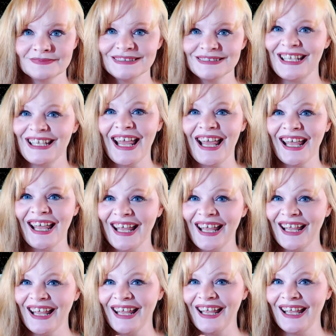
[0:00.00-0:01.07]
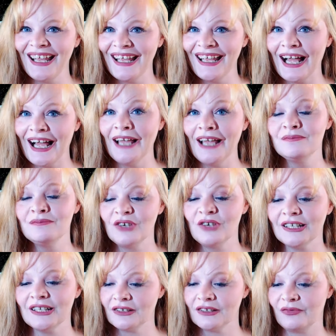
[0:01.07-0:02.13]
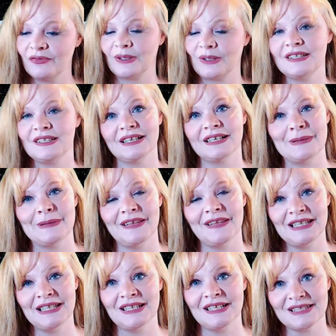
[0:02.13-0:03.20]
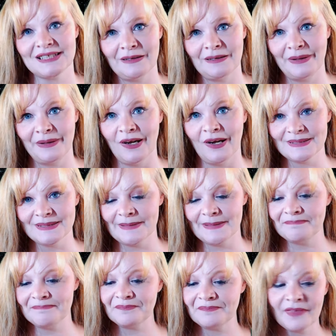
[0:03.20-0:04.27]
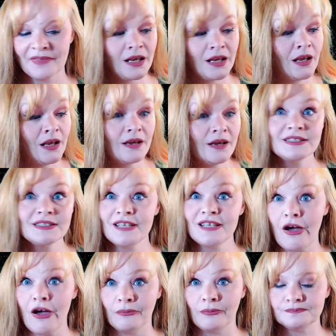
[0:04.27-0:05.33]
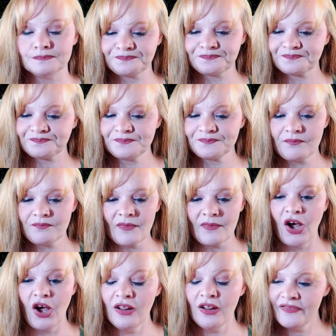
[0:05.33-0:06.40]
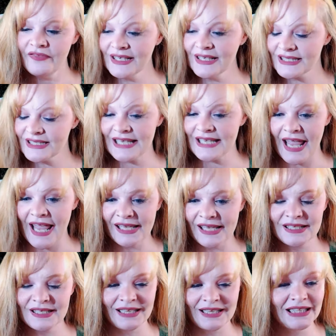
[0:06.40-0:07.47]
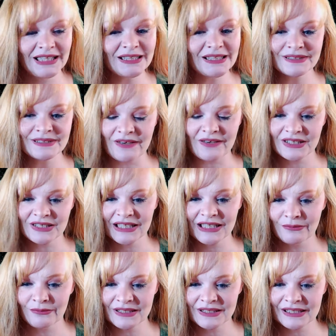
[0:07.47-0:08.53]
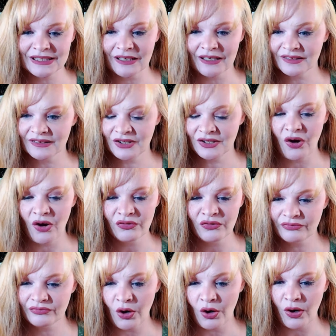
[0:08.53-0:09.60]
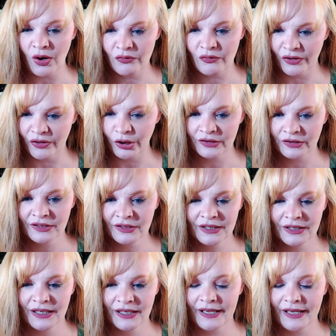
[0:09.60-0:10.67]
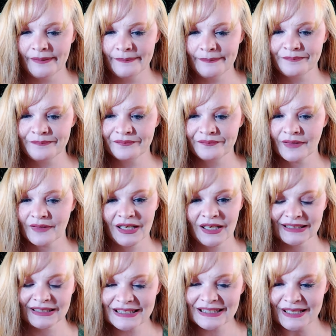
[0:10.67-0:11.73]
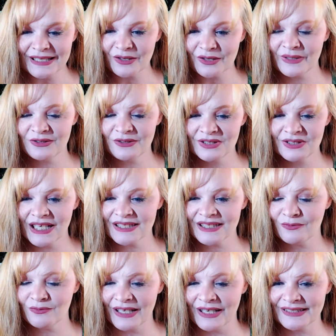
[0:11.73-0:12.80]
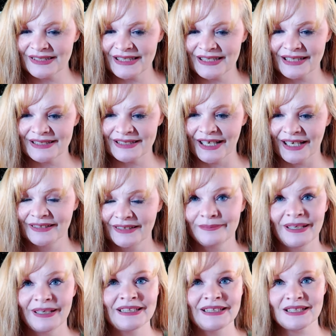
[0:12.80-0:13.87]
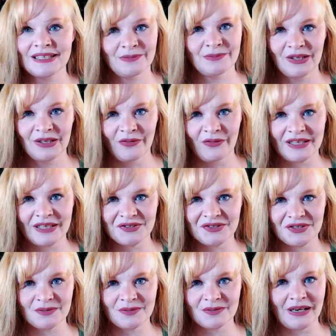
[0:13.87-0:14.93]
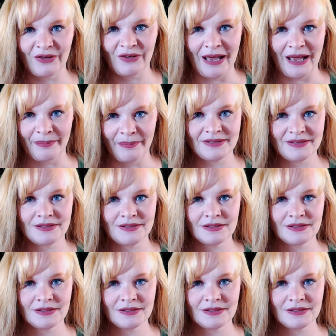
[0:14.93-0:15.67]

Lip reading: yay! I'm really looking forward to next month. I think it's going to be awesome. So, all of that said, I think that was everything I wanted to go over. At least that'll be Tuesdays and Wednesdays done. Mondays, we know that's just whatever happened.